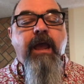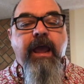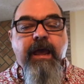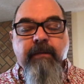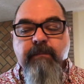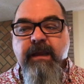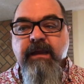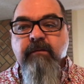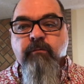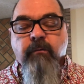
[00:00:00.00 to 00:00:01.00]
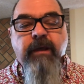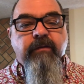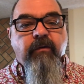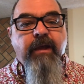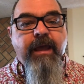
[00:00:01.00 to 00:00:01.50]
and many will
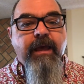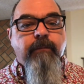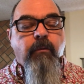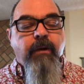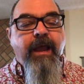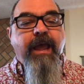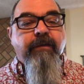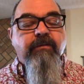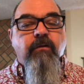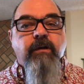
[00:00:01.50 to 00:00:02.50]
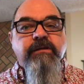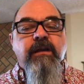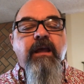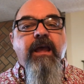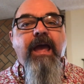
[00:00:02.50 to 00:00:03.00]
raise their hand. But when I ask the question,
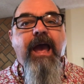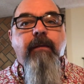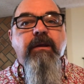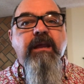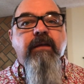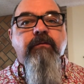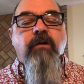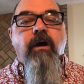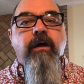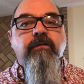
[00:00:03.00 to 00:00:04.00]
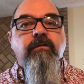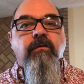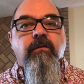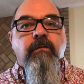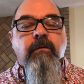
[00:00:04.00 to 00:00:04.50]
how many have gone to
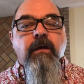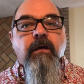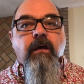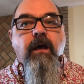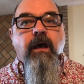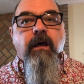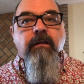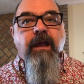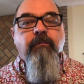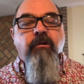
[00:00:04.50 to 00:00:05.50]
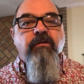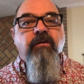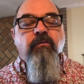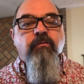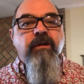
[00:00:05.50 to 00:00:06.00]
the uh, library to
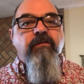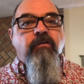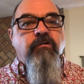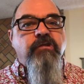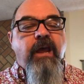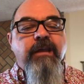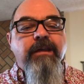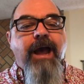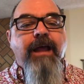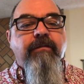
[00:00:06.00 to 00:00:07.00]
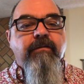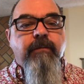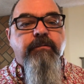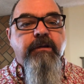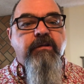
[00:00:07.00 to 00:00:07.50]
do research and not
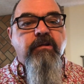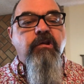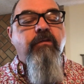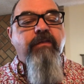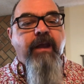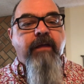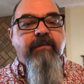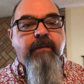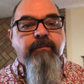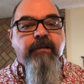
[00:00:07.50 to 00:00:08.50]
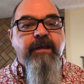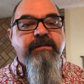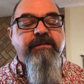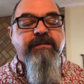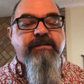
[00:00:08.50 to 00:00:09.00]
simply to use it as a
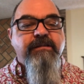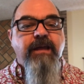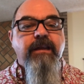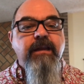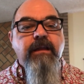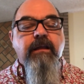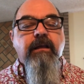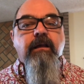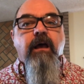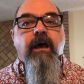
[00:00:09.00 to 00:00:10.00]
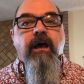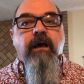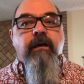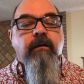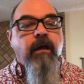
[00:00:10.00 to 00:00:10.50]
place to study,
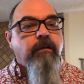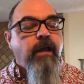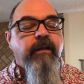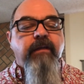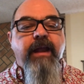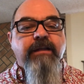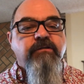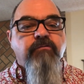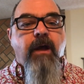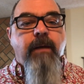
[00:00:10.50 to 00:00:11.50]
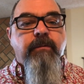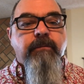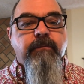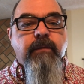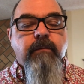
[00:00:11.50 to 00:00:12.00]
uh, a lot of the hands drop.
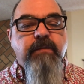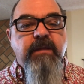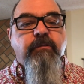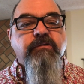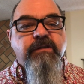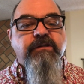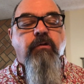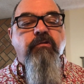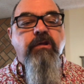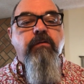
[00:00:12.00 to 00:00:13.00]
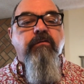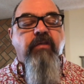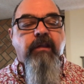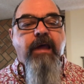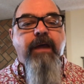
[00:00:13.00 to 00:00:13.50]
People just don't use
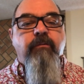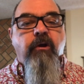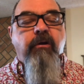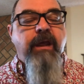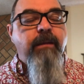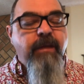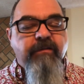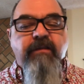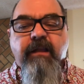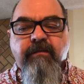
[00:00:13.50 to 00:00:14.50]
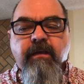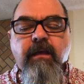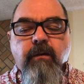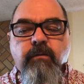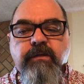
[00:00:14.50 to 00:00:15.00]
the library, and it makes sense
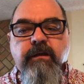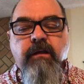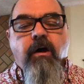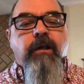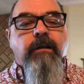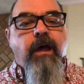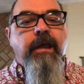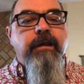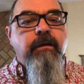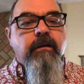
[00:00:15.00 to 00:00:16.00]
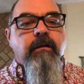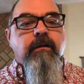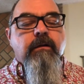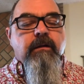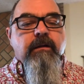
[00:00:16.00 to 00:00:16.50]
with the online
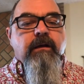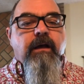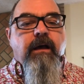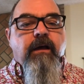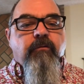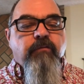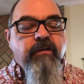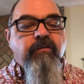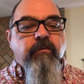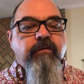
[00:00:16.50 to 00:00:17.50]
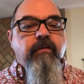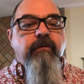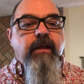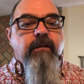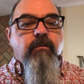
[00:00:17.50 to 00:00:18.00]
uh, resources
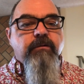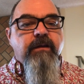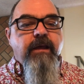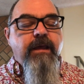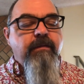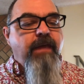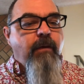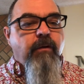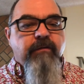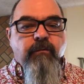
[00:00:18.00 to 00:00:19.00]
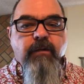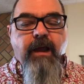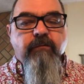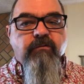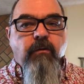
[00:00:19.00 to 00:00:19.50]
available today. That wasn't when
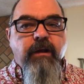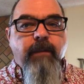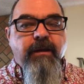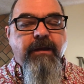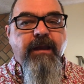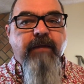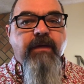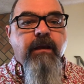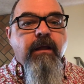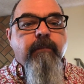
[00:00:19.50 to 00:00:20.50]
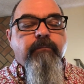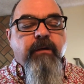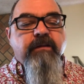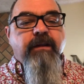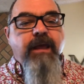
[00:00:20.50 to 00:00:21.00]
I was growing up, I didn't have that.
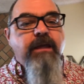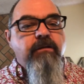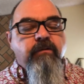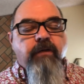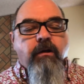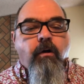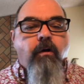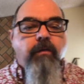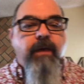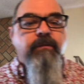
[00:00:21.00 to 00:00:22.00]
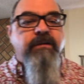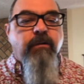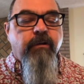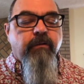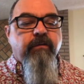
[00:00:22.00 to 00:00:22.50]
But today you've got all that
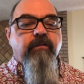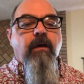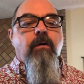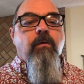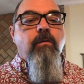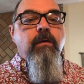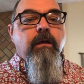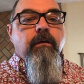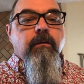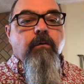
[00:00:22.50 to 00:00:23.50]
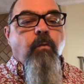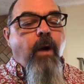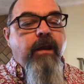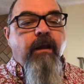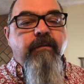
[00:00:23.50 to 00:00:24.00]
material, so
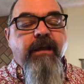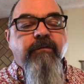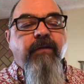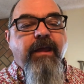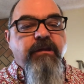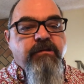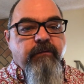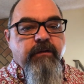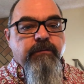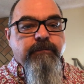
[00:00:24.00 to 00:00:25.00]
why not take advantage of it?